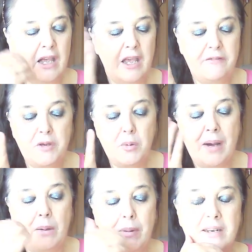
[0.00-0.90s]
If you
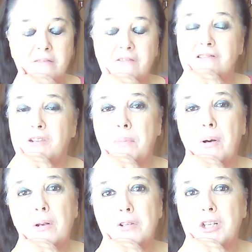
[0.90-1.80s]
are waiting for an
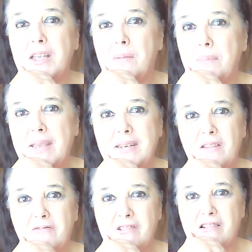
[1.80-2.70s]
apology, it may
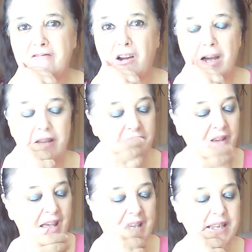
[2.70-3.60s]
never arrive.
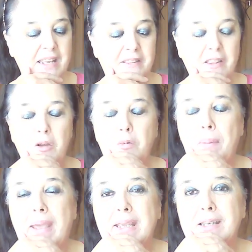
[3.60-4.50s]
Again, though,
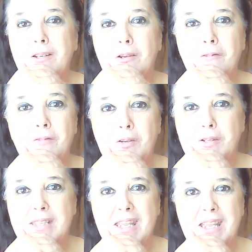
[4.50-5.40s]
backing the
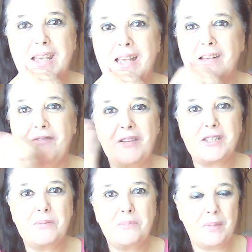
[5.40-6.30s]
universe here, if
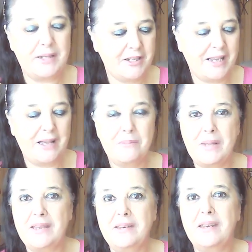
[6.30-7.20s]
it's meant to come
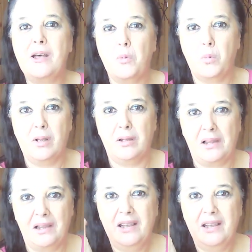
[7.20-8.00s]
in, it will.